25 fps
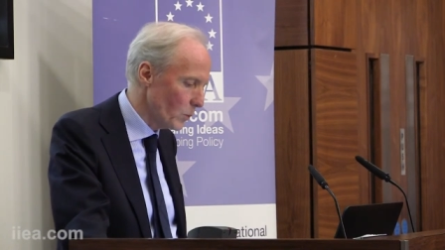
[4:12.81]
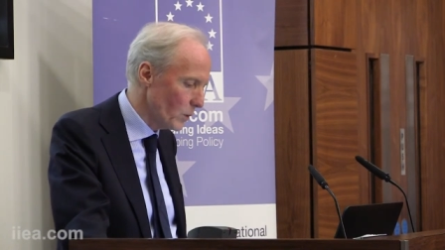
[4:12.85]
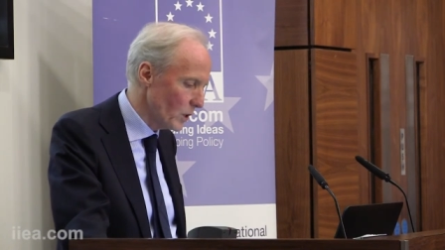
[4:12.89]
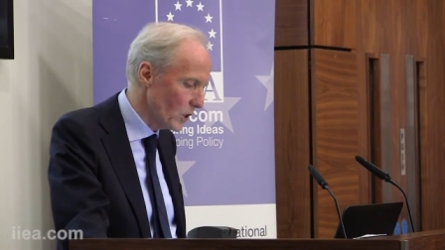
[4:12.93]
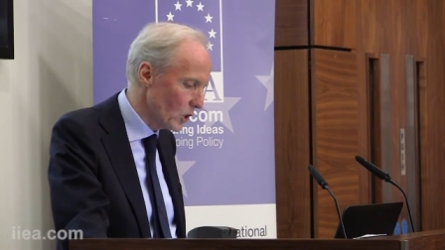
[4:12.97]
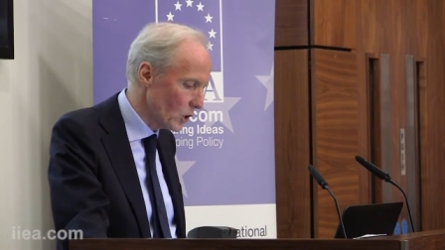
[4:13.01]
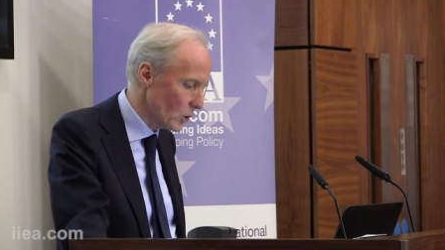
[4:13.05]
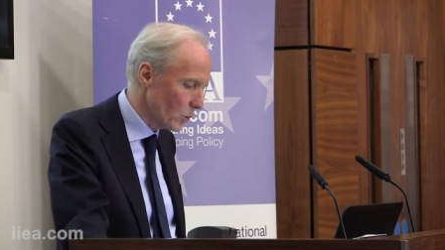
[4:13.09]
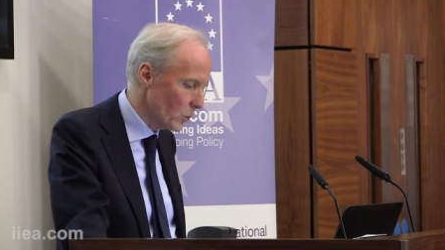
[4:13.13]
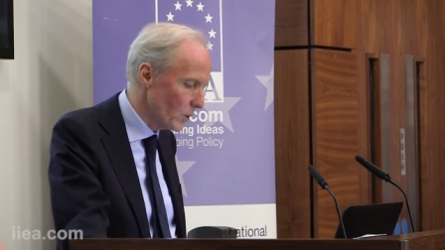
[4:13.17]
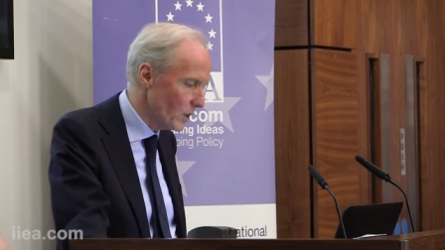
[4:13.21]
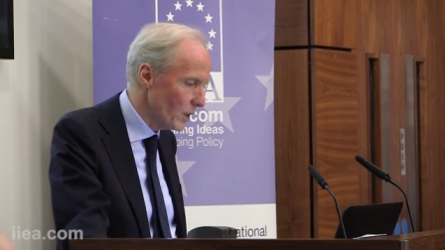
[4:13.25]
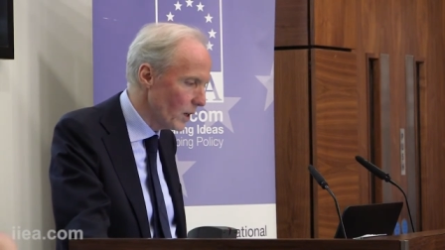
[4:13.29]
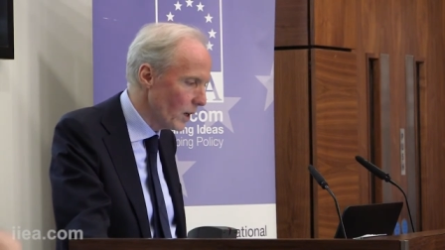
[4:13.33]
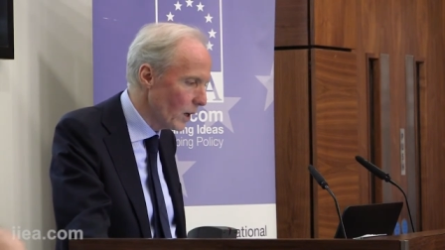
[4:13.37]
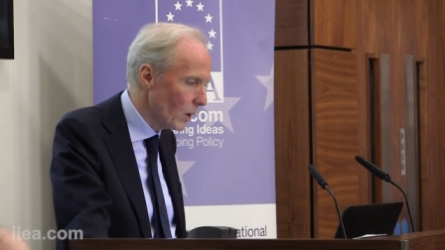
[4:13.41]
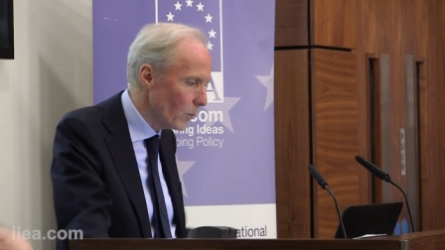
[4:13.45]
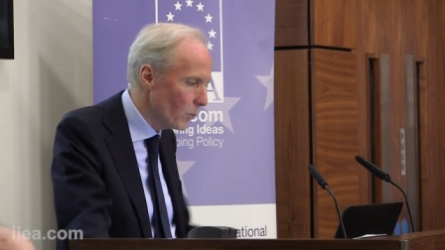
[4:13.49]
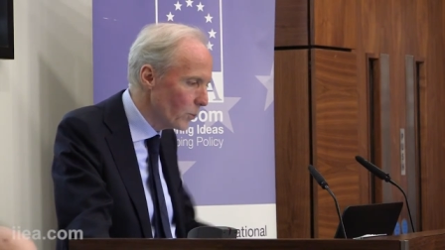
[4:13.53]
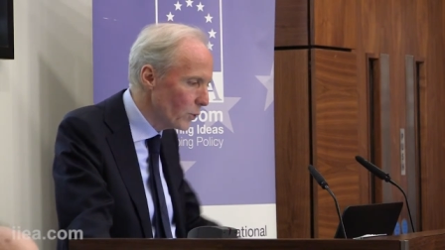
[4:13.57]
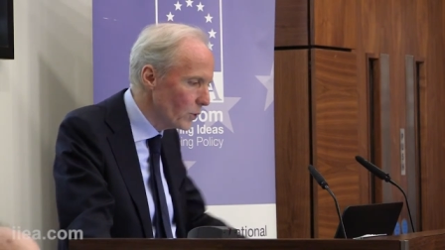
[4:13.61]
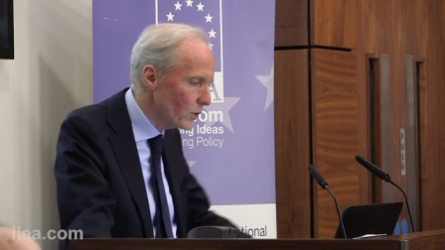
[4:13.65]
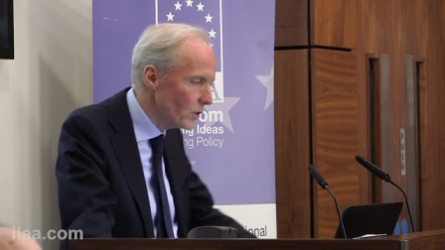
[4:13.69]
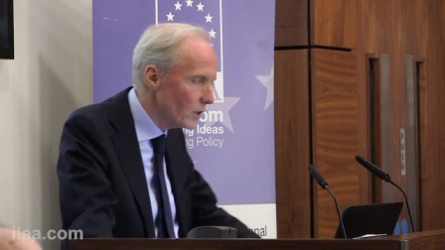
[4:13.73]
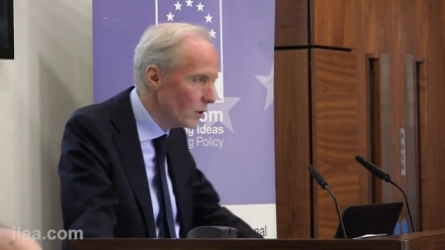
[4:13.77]
which we
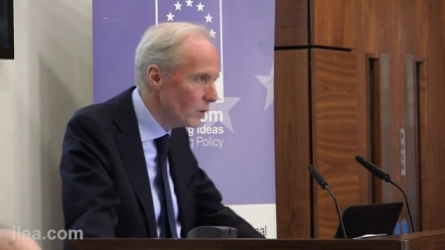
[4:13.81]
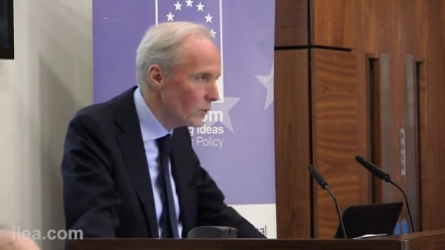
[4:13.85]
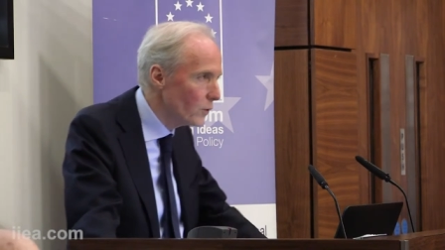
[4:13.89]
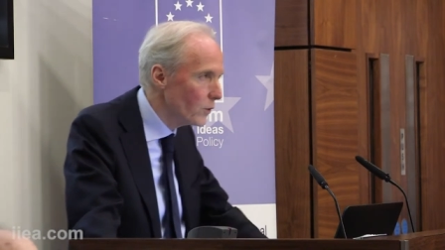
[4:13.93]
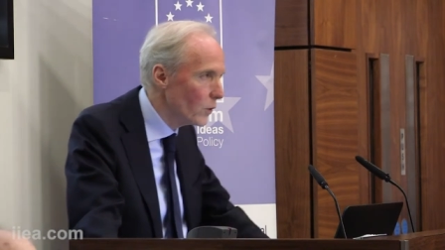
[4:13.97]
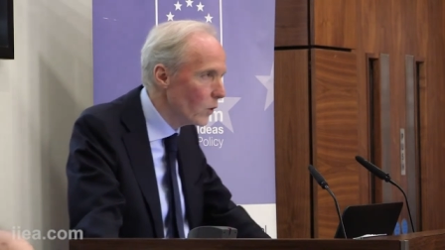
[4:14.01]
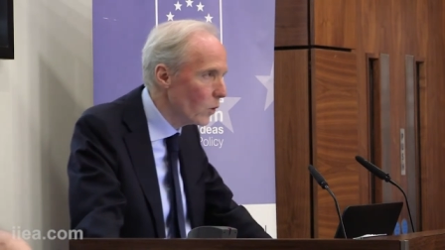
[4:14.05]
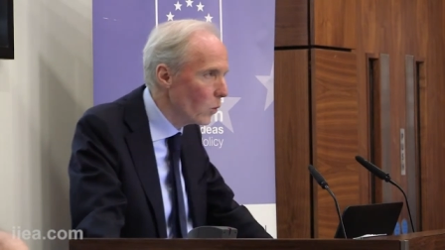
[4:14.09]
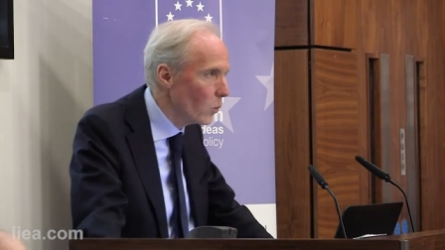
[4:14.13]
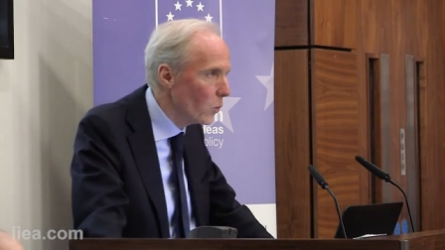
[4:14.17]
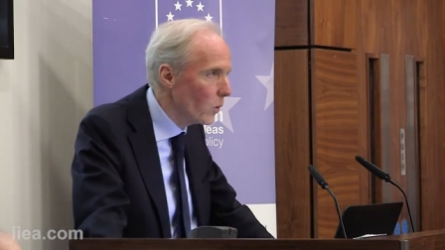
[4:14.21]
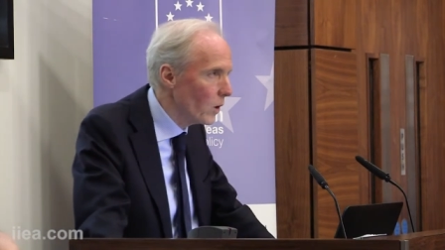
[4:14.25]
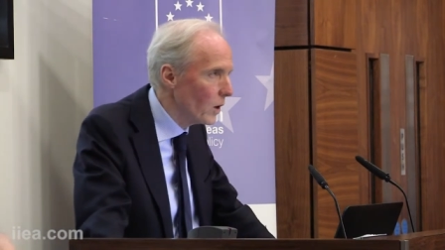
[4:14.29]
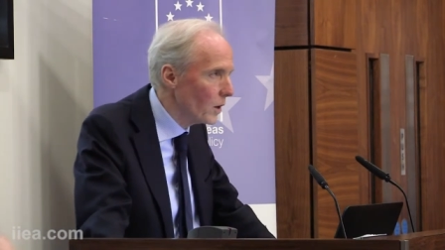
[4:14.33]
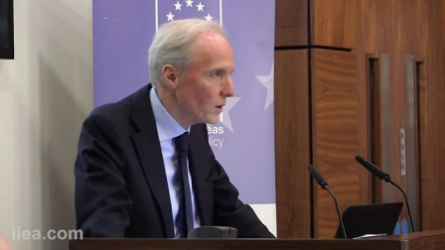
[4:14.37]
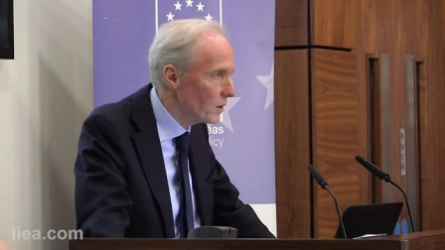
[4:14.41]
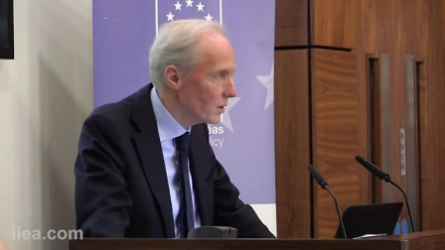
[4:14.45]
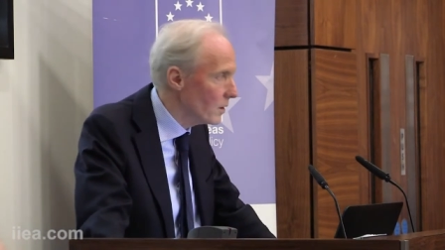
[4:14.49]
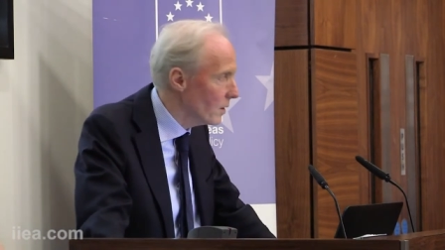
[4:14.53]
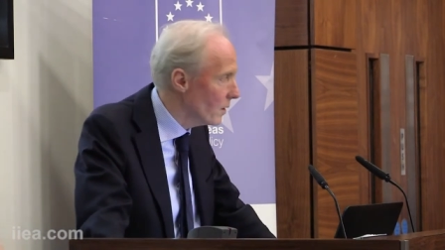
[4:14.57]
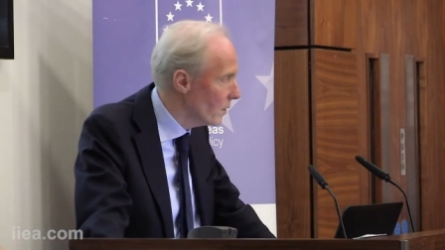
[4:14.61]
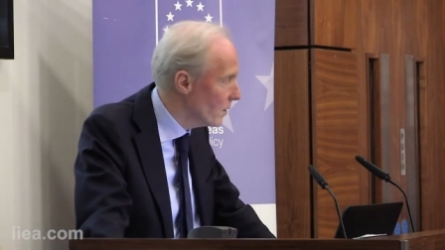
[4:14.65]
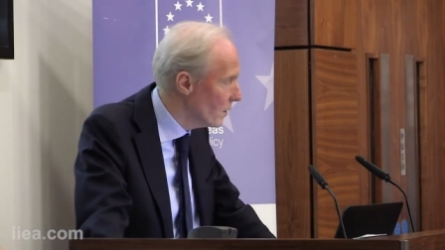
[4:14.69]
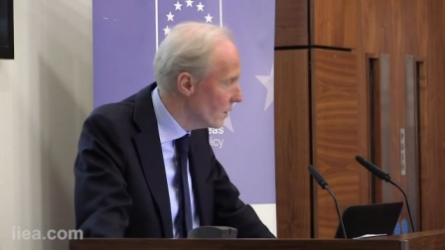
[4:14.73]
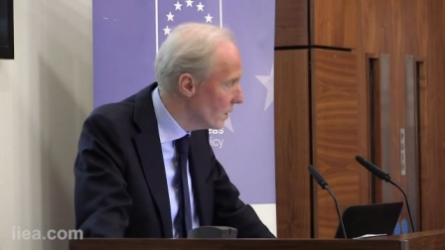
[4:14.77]
are putting
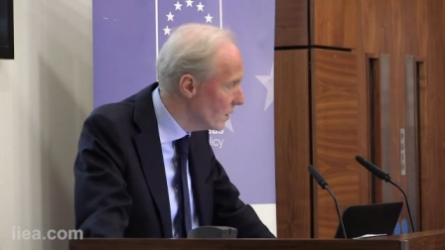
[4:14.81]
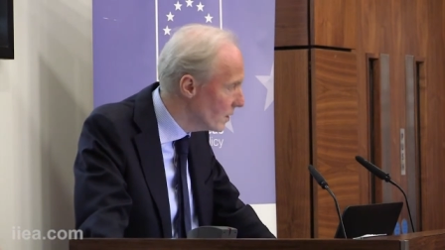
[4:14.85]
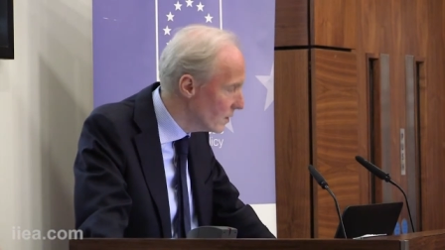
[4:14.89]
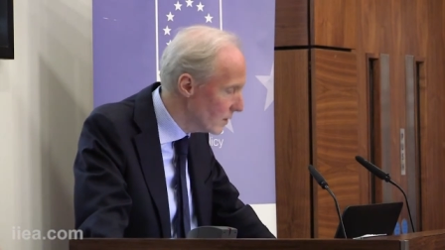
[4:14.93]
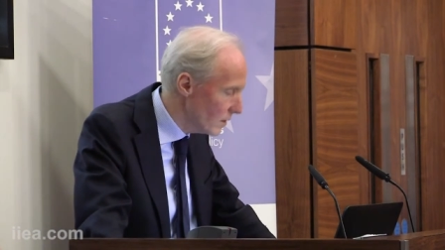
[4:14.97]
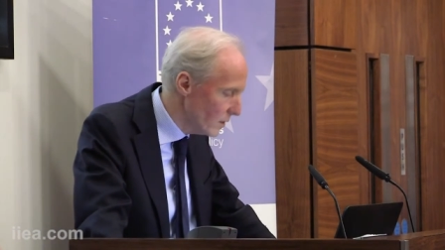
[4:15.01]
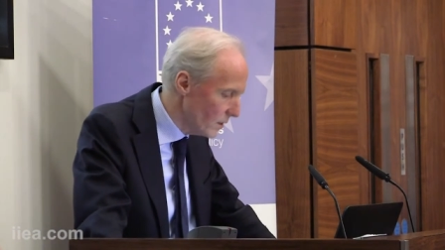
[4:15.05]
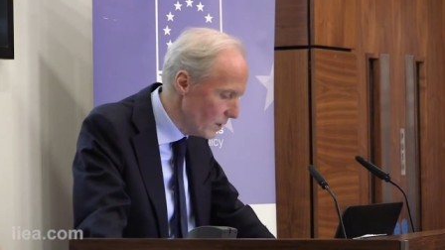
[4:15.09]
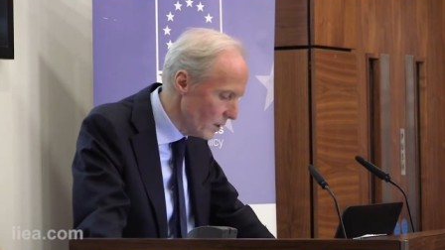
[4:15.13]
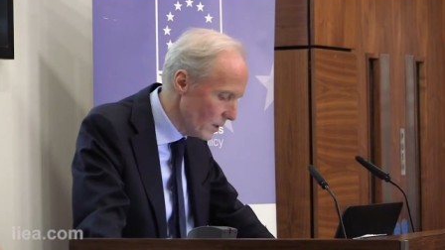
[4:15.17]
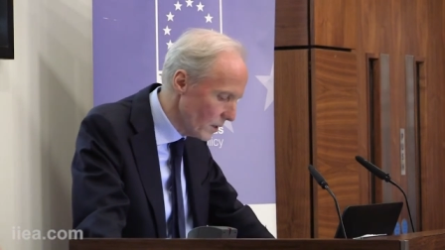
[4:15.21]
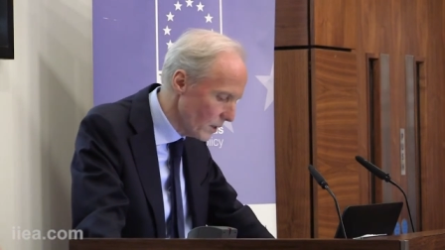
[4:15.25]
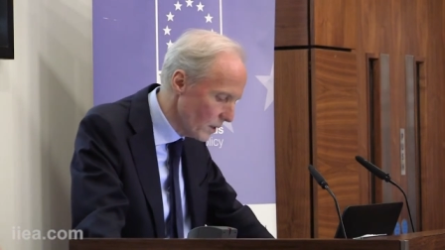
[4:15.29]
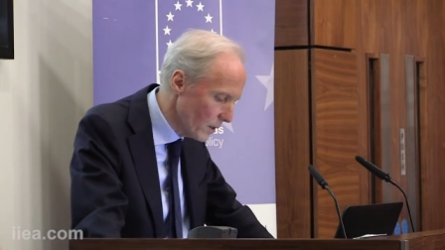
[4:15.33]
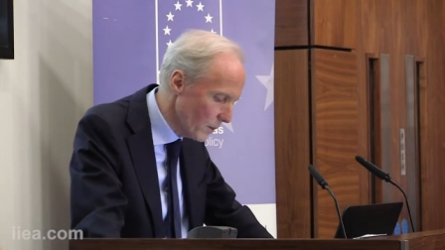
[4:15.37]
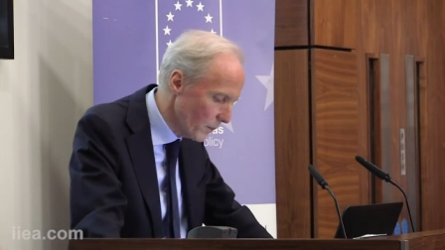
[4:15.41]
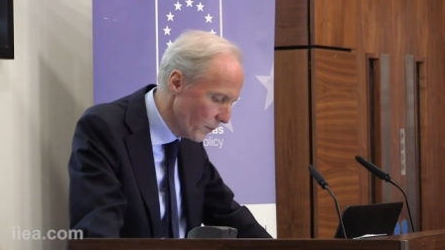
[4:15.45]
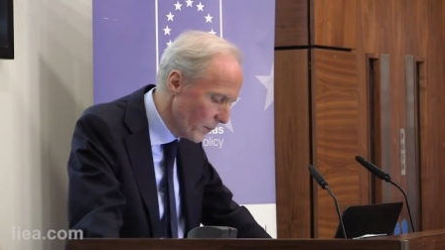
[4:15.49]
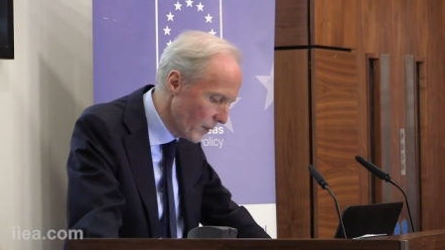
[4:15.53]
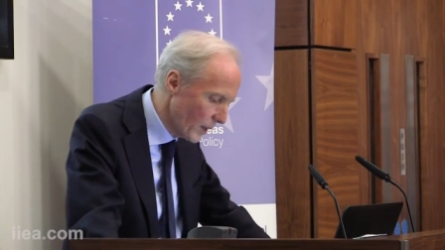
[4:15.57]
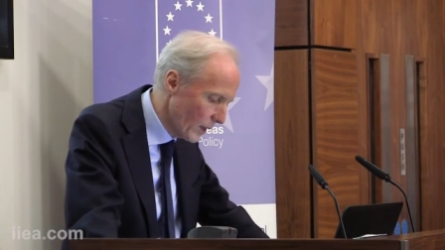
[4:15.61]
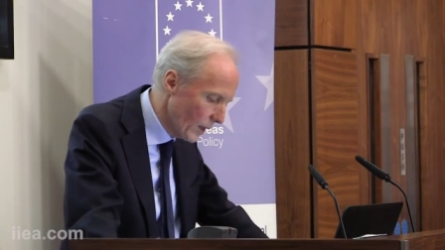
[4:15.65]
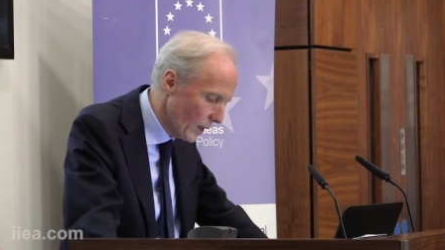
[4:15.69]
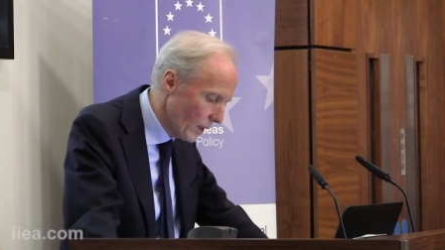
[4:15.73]
forward this year,